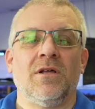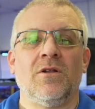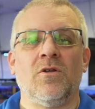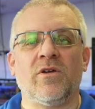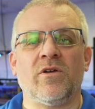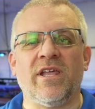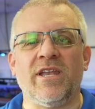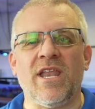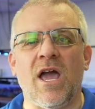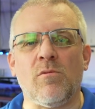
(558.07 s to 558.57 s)

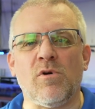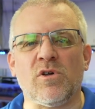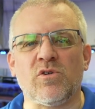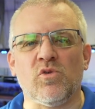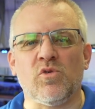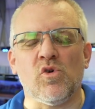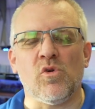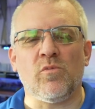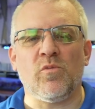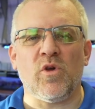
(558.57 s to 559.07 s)
Look in our
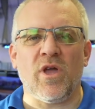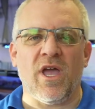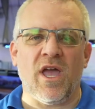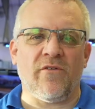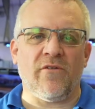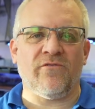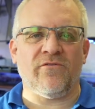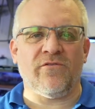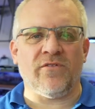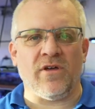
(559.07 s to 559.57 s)
group, we
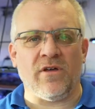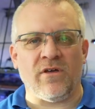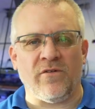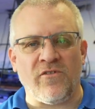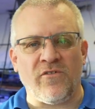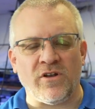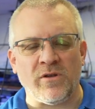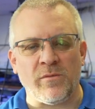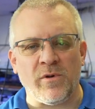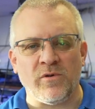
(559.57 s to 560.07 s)
have a
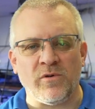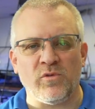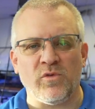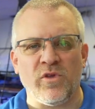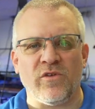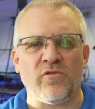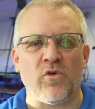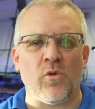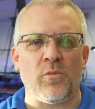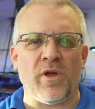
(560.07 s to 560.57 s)
Fauna Marin
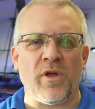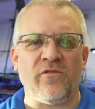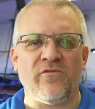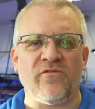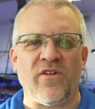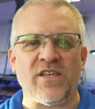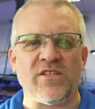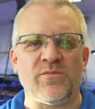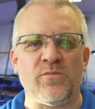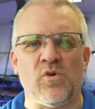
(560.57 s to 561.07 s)
Reef Group in
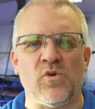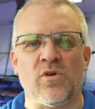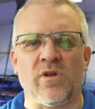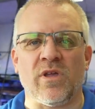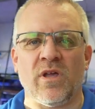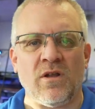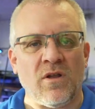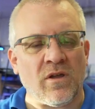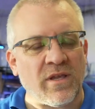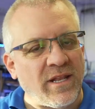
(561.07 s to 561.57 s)
Facebook.
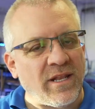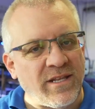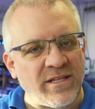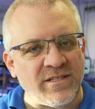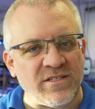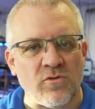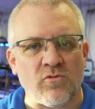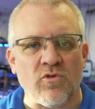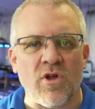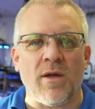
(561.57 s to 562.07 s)
Look at
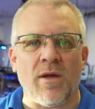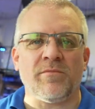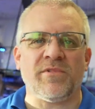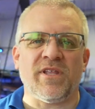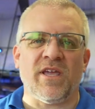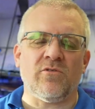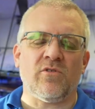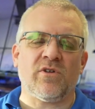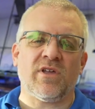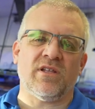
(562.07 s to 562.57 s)
Instagram,
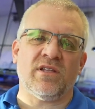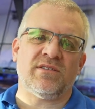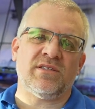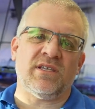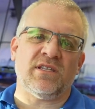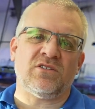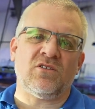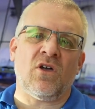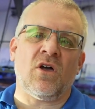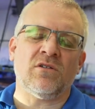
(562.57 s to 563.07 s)
there you can
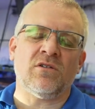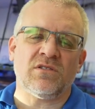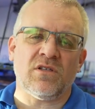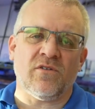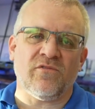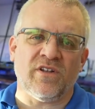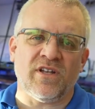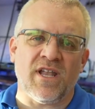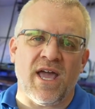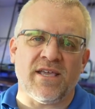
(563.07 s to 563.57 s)
see tons
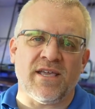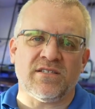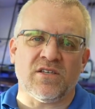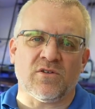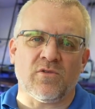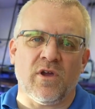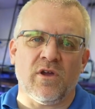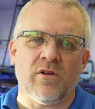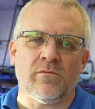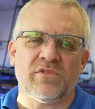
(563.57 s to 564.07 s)
of nice
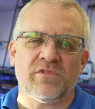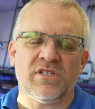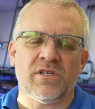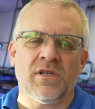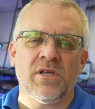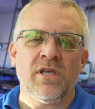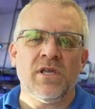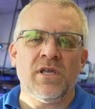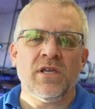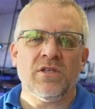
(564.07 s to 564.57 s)
aquariums
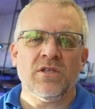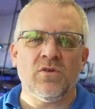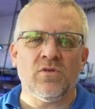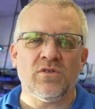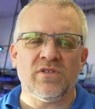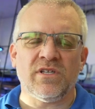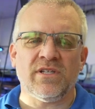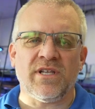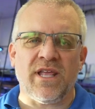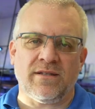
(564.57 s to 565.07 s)

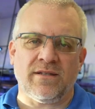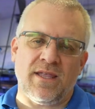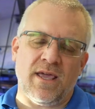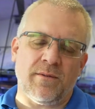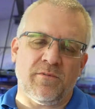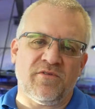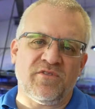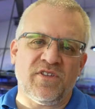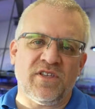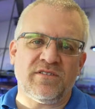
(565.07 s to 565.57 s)
using that
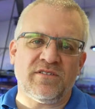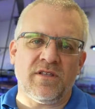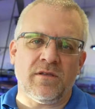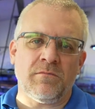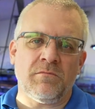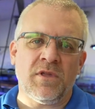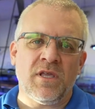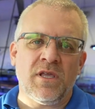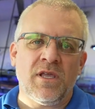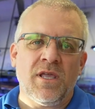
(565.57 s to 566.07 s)
type of
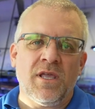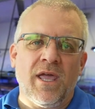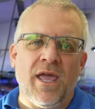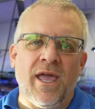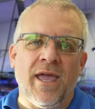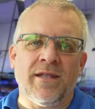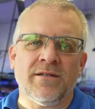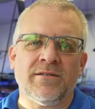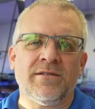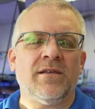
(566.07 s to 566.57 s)
system,
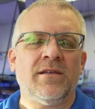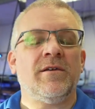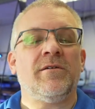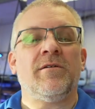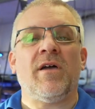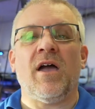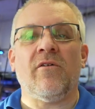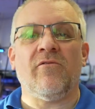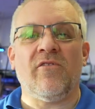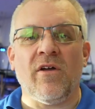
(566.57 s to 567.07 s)
and
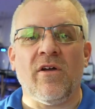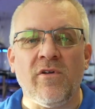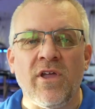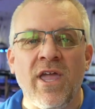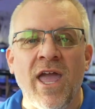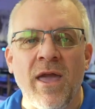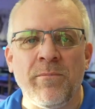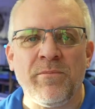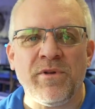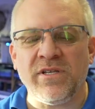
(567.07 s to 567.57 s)
I'm very
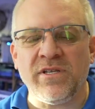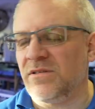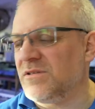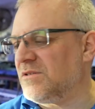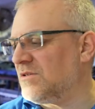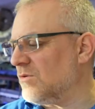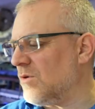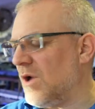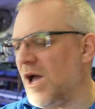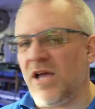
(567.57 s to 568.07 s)
happy
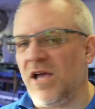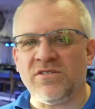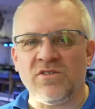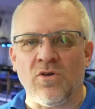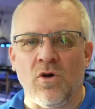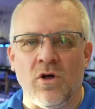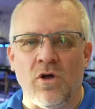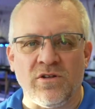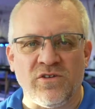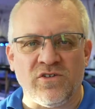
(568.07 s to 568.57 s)
to answer
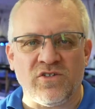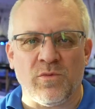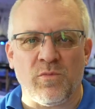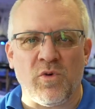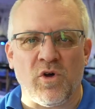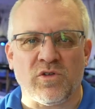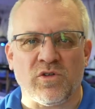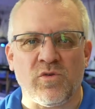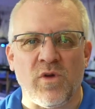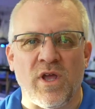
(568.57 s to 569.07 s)
all your
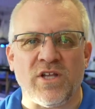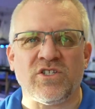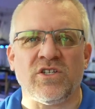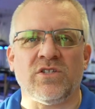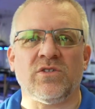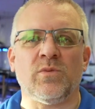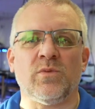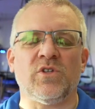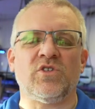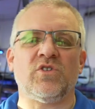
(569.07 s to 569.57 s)
support
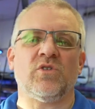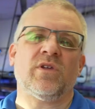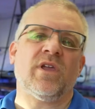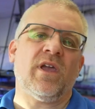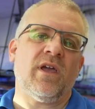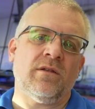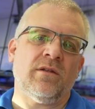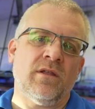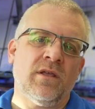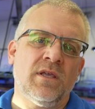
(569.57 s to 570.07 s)
questions which you
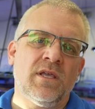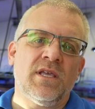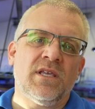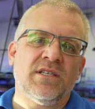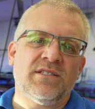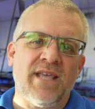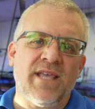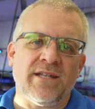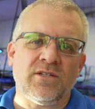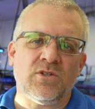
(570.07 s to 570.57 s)
can
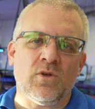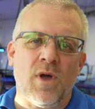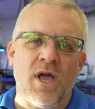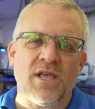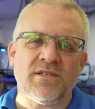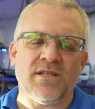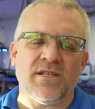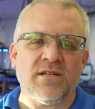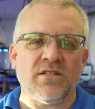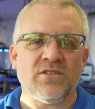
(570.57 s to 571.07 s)
send to
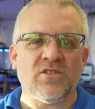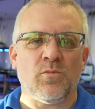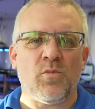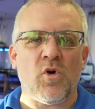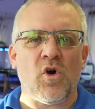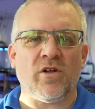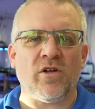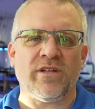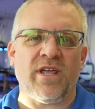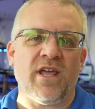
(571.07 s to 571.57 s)
us under
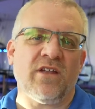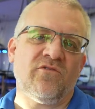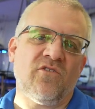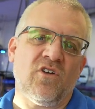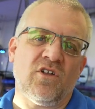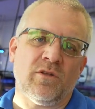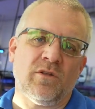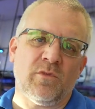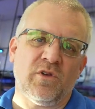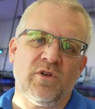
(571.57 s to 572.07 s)
support at
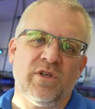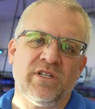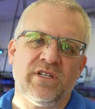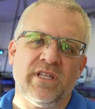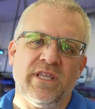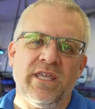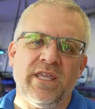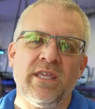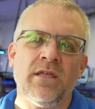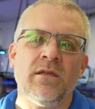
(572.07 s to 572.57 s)
fauna marin dot
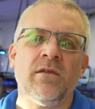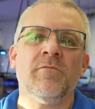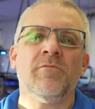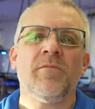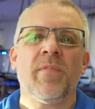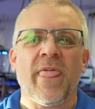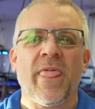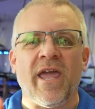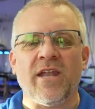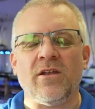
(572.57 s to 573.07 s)
d e
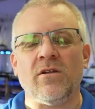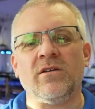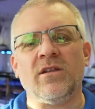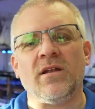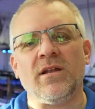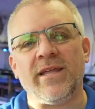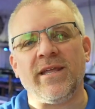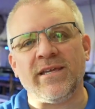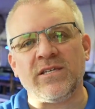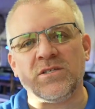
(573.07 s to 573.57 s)
and on the
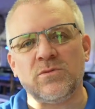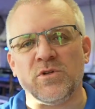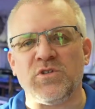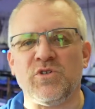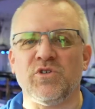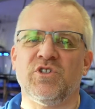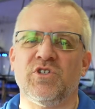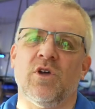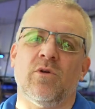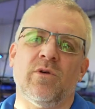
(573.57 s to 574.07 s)
links which
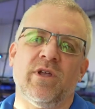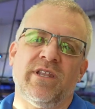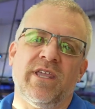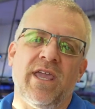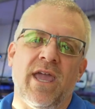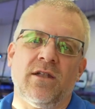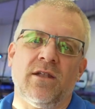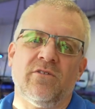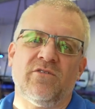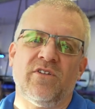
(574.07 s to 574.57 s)
you show at
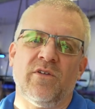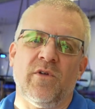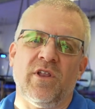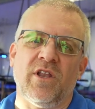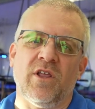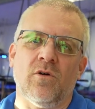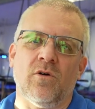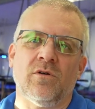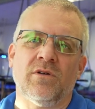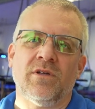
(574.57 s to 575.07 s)
the end of the
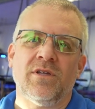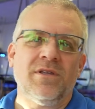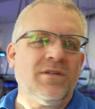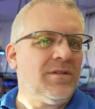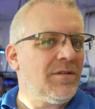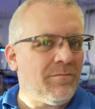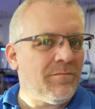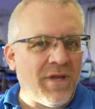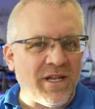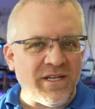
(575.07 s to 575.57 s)
video.
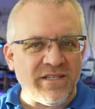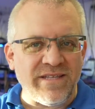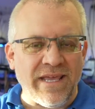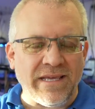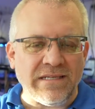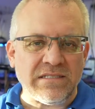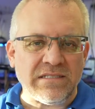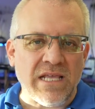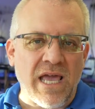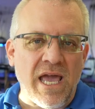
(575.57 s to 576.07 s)
Many
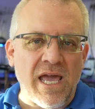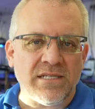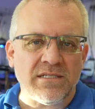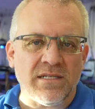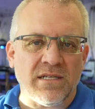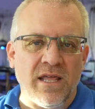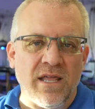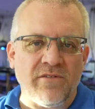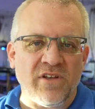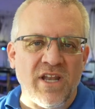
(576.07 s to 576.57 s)
thanks guys,
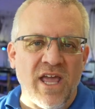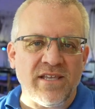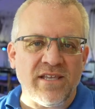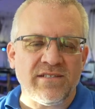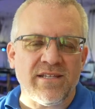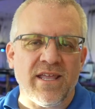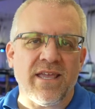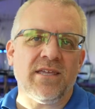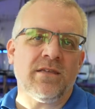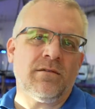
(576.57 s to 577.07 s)
and have a nice
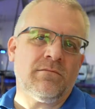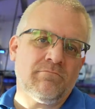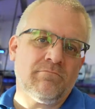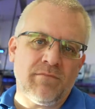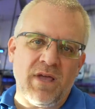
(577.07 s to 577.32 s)
day.